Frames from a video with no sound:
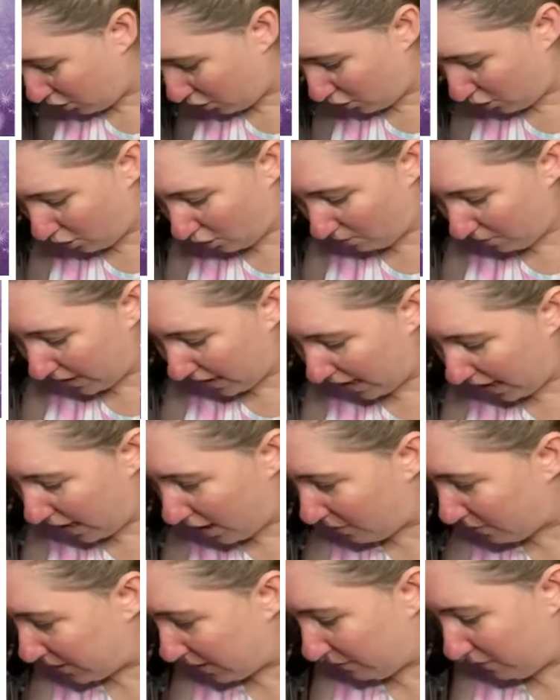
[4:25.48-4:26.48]
Normally it
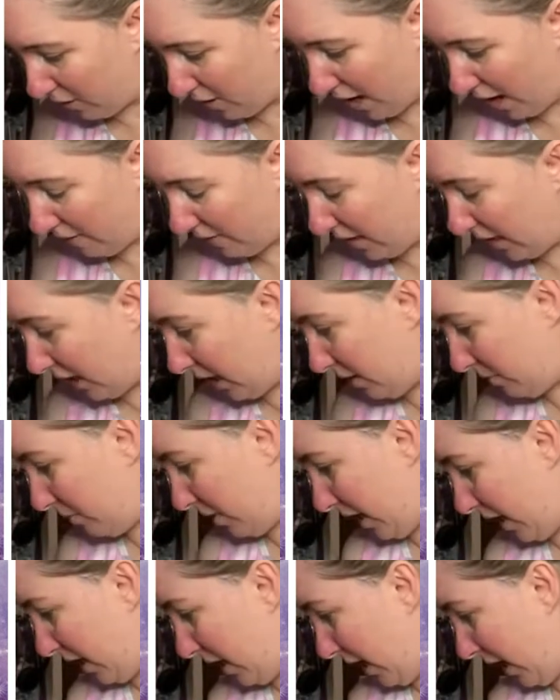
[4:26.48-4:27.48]
helps if you have an ink
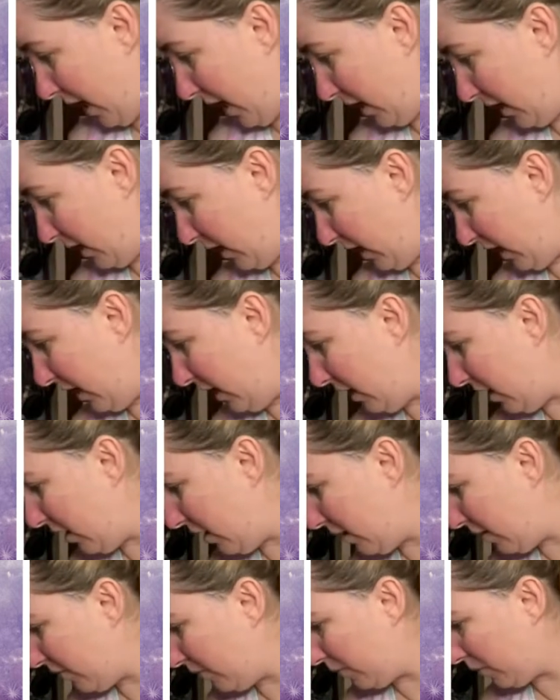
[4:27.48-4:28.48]
pen handy,
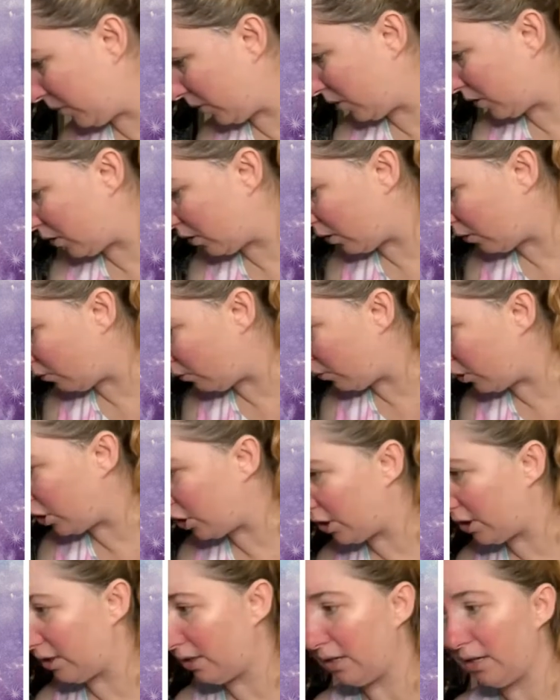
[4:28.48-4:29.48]

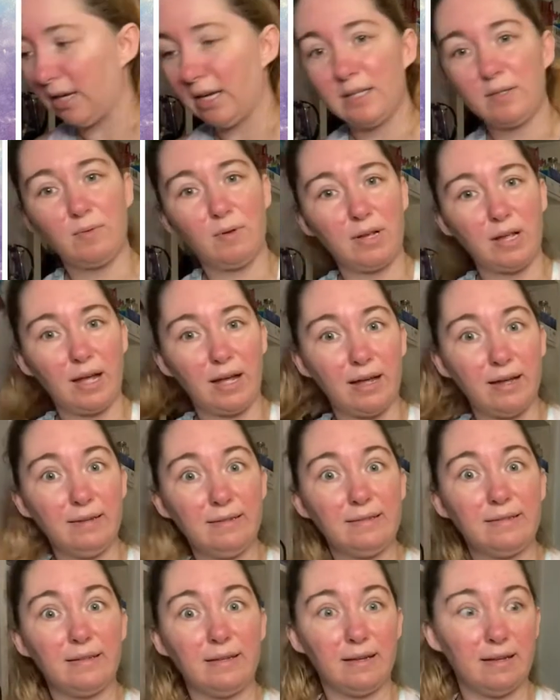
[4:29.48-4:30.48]
which, guess what,
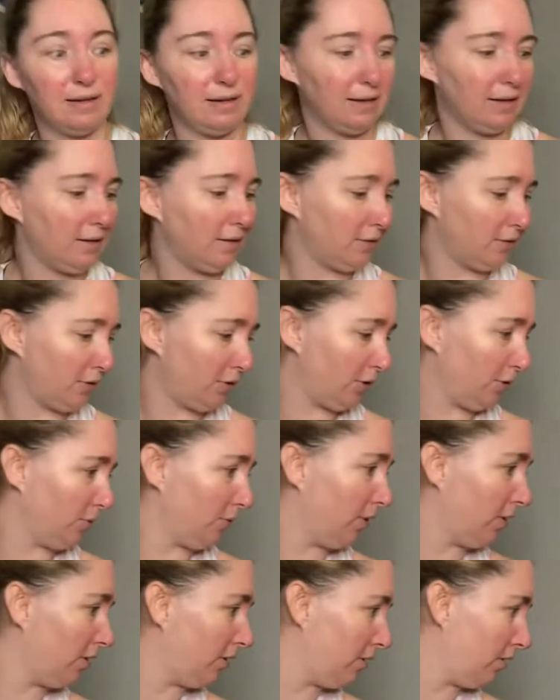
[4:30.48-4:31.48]
guys? I do
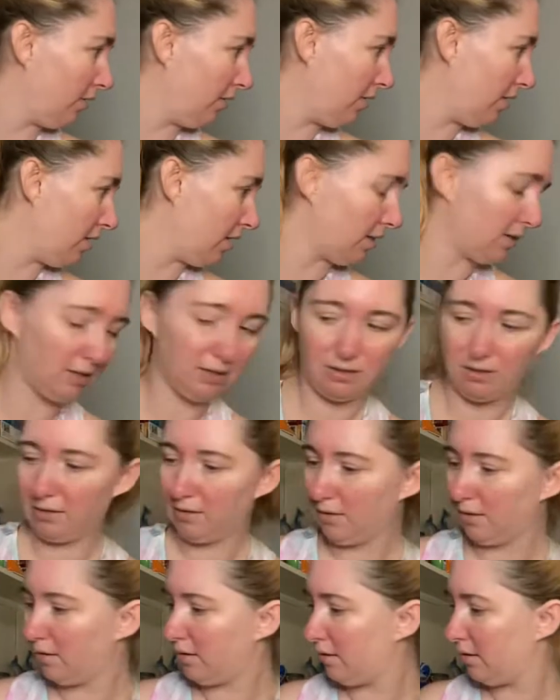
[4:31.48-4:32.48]
not.
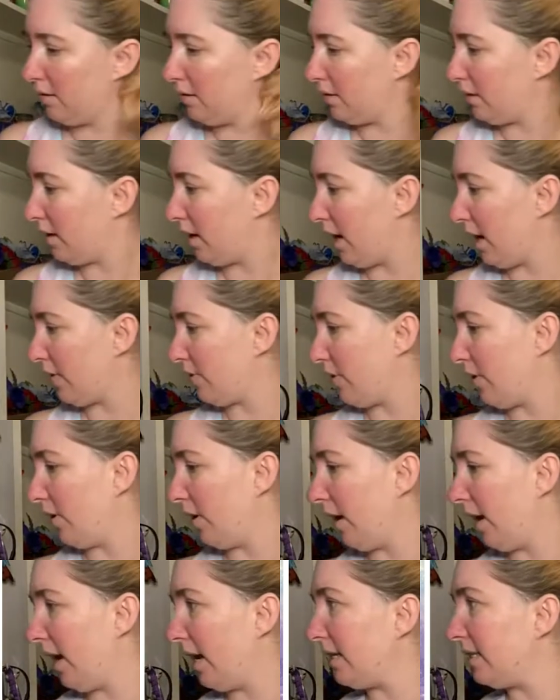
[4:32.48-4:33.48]
I thought
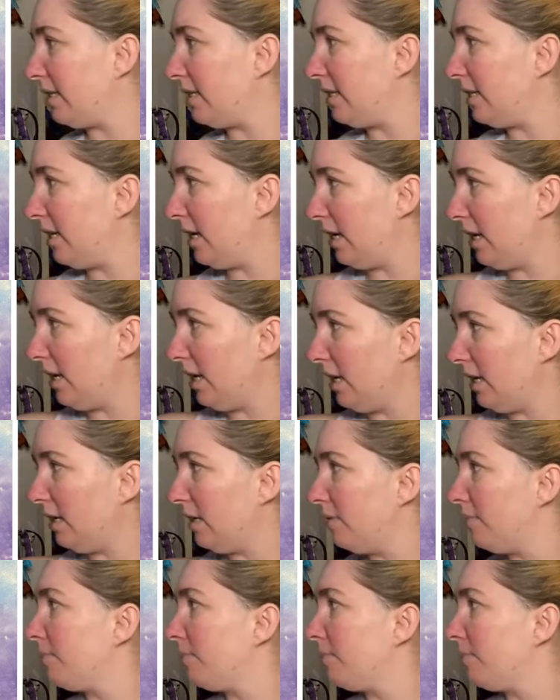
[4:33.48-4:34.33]
I did.